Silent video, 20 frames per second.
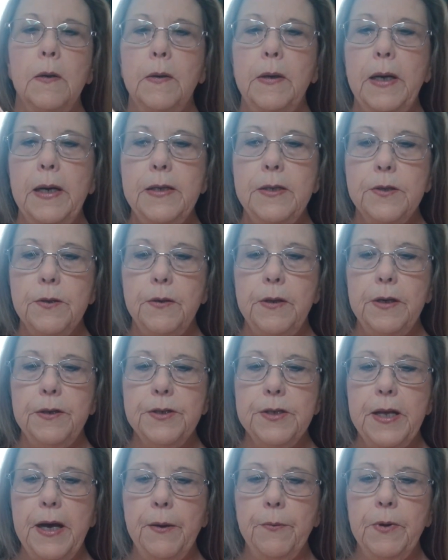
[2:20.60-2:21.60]
Okay, so
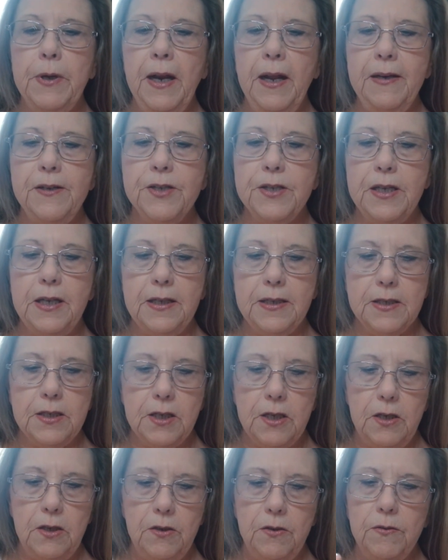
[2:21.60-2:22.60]
there's that one. I just think it's
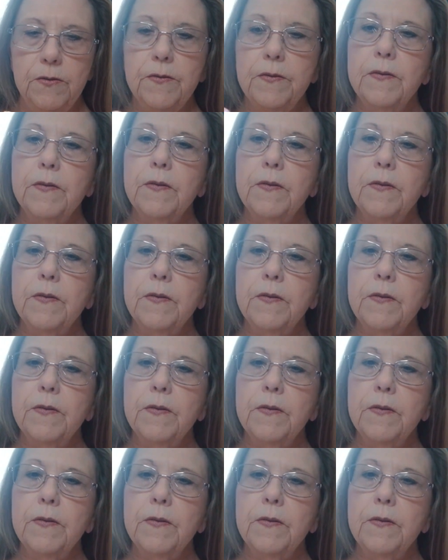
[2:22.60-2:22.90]
cute.